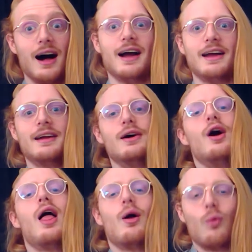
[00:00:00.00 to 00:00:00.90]
Hi,
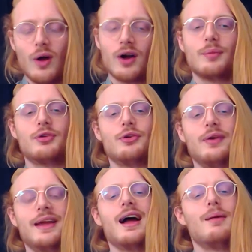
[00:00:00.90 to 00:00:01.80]
welcome to the
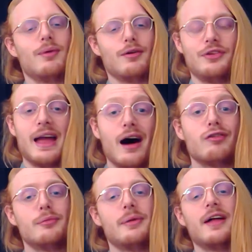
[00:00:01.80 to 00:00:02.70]
recap of the
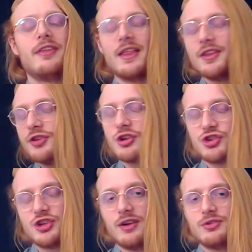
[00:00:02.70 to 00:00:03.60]
alphabet and the
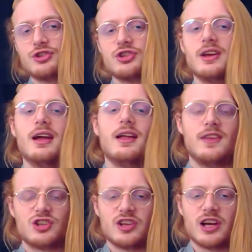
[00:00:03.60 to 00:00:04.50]
Dutch sounds.
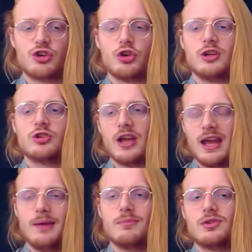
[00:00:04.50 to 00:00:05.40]
This section is
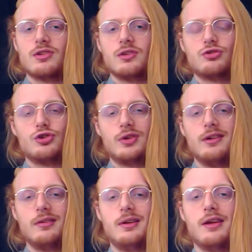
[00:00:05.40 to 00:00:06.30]
aimed to
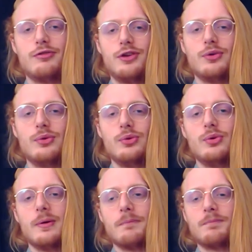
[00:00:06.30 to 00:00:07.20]
give
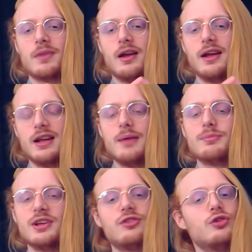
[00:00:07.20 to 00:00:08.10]
you a
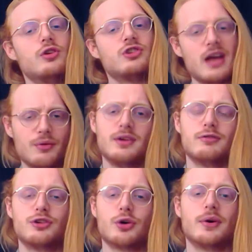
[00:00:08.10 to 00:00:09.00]
glimpse into the sound
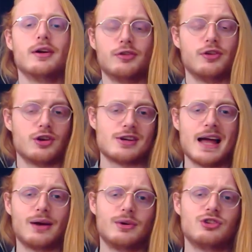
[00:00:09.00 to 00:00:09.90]
inventory of the Dutch
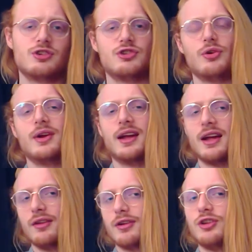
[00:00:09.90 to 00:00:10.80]
language, so you can
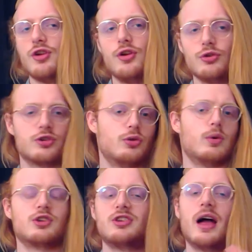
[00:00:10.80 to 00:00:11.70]
kind of get used to
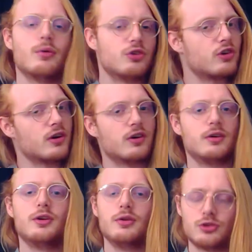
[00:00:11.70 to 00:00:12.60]
what sounds
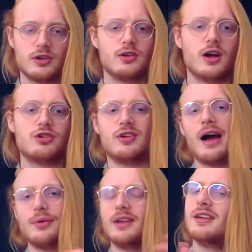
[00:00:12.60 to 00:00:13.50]
are used in Dutch and
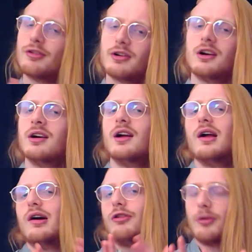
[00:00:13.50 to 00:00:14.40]
how they differ
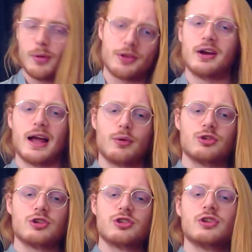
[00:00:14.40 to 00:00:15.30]
from other
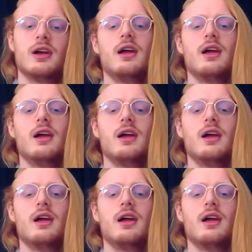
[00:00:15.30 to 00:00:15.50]
languages.